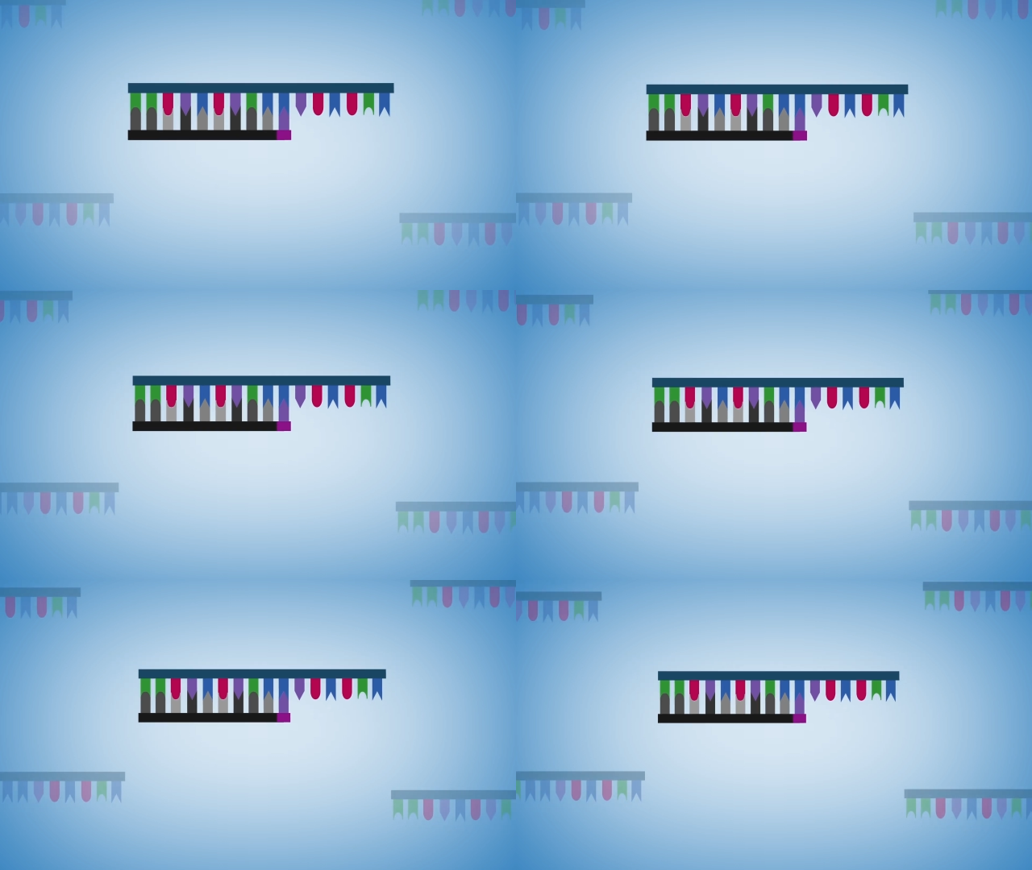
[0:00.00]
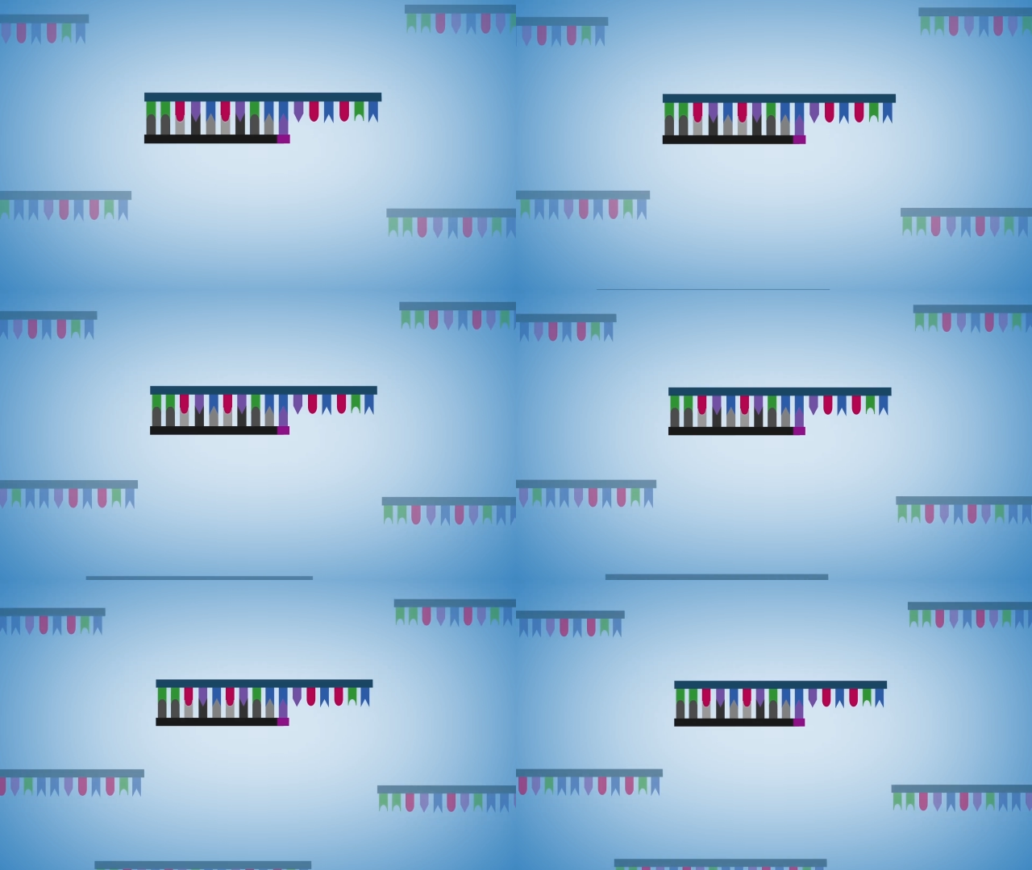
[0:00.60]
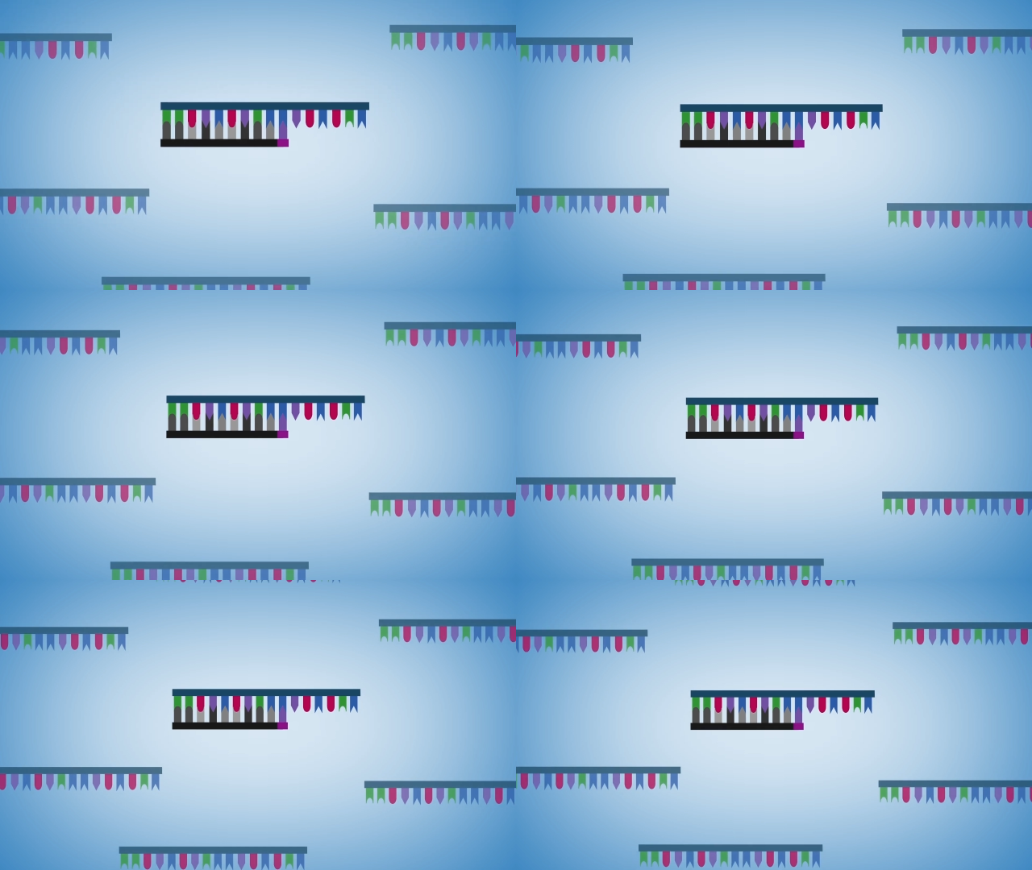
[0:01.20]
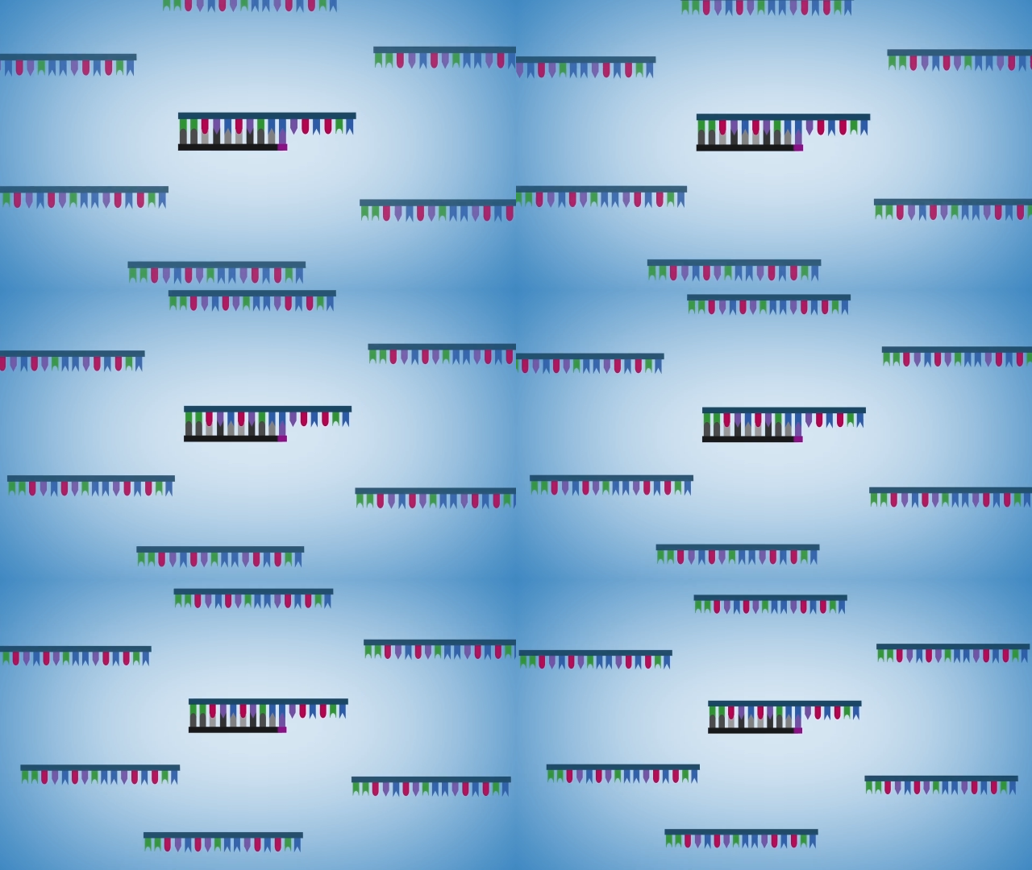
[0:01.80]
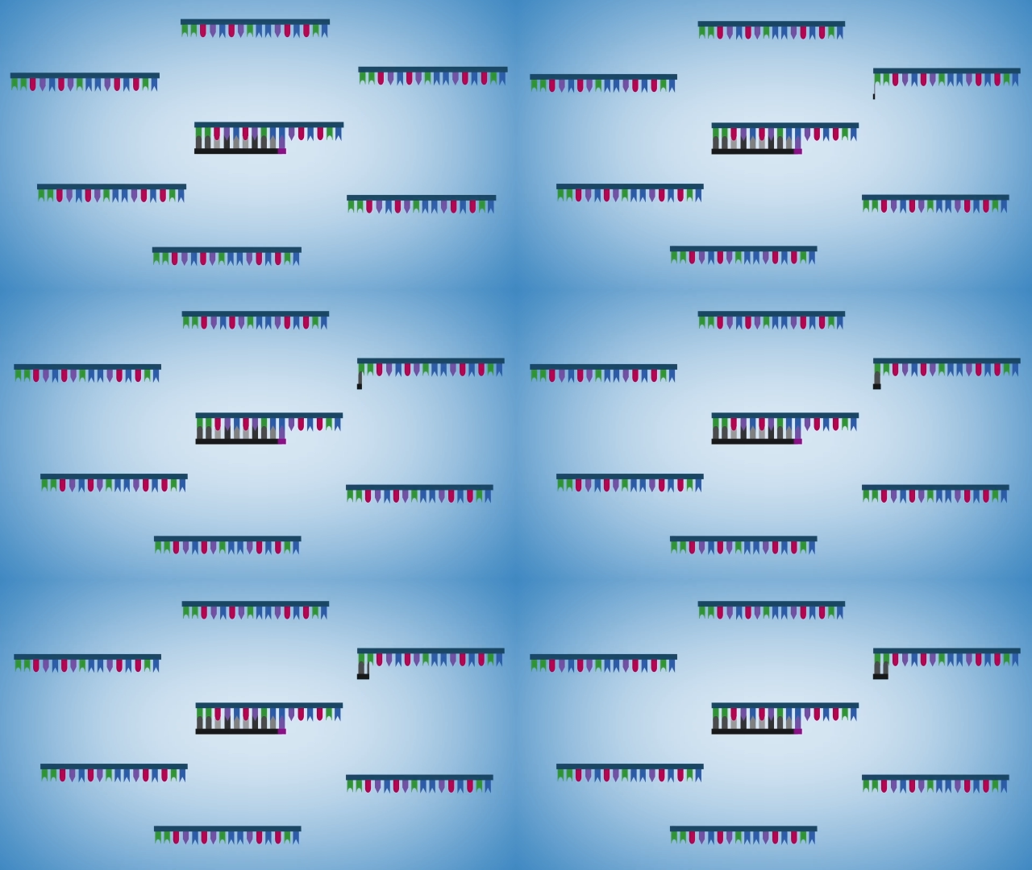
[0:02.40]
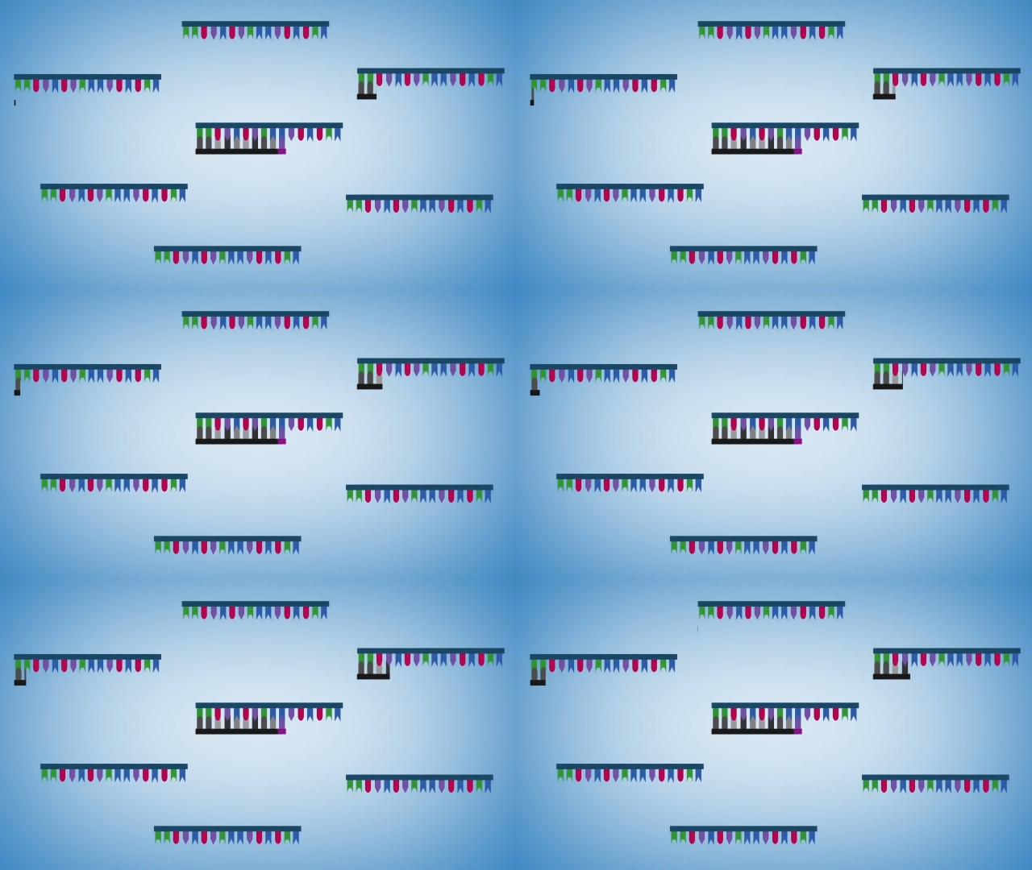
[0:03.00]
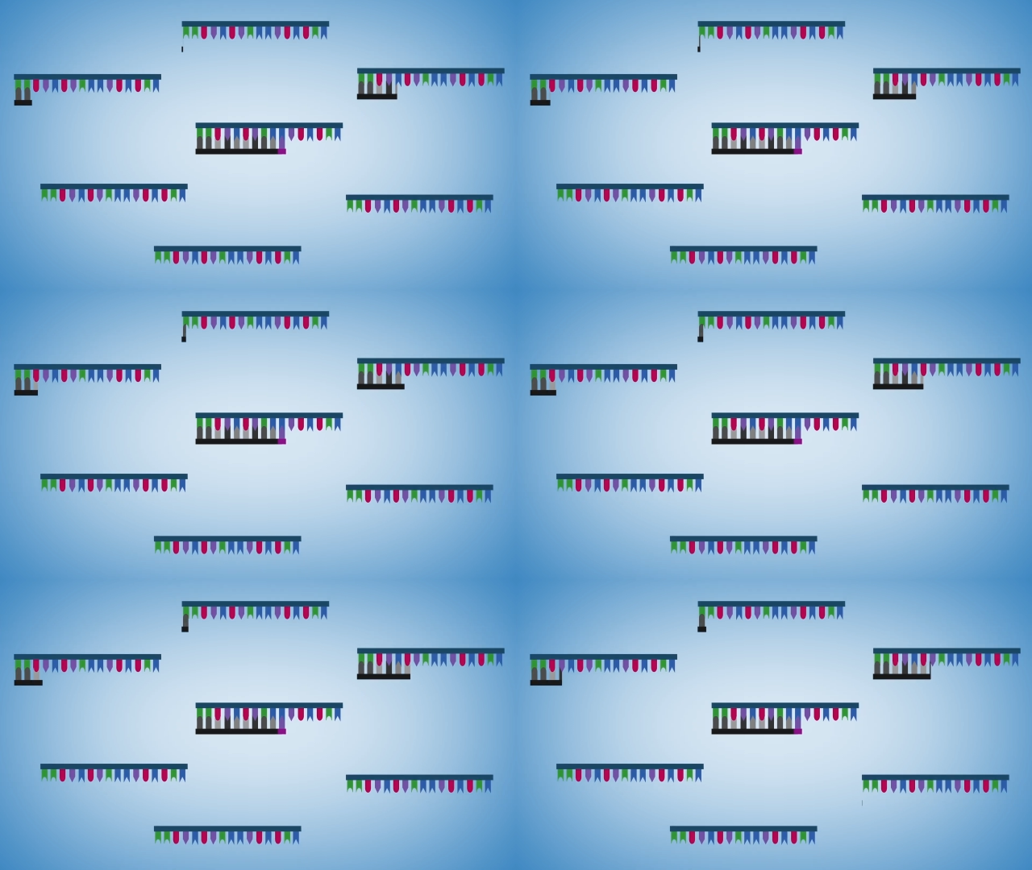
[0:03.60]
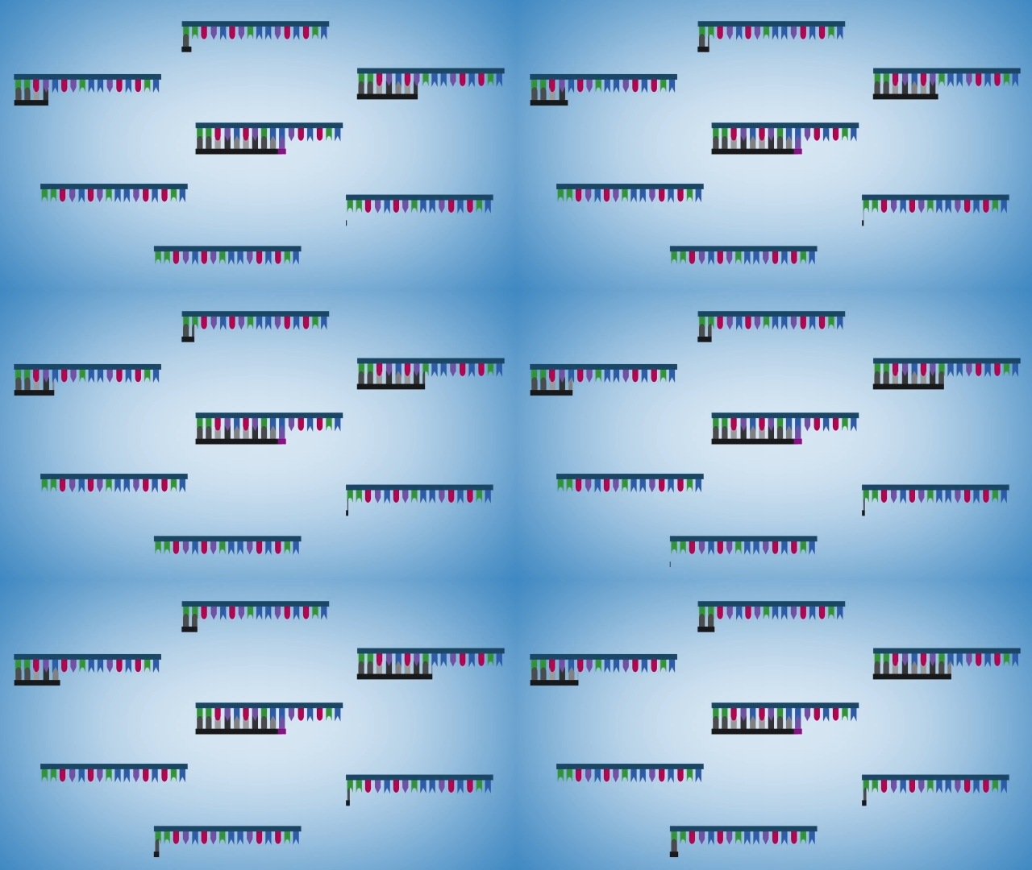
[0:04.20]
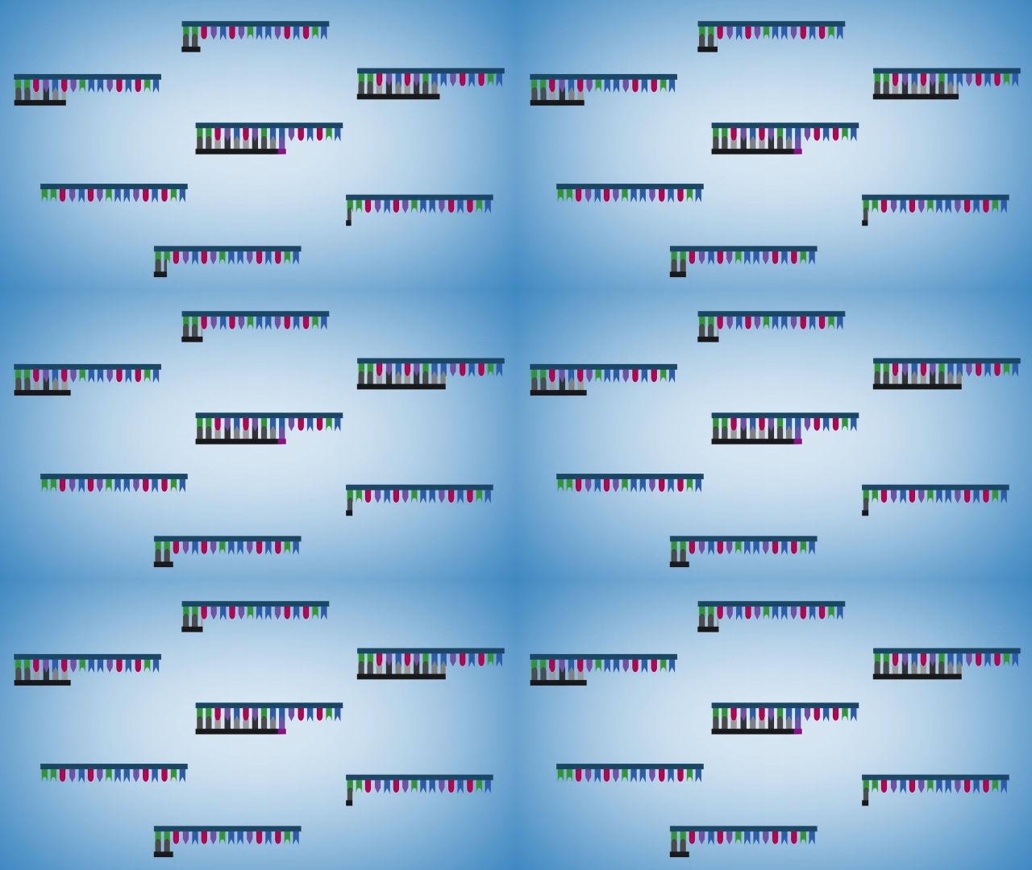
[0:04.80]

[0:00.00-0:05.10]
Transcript: [unreadable: no face in view]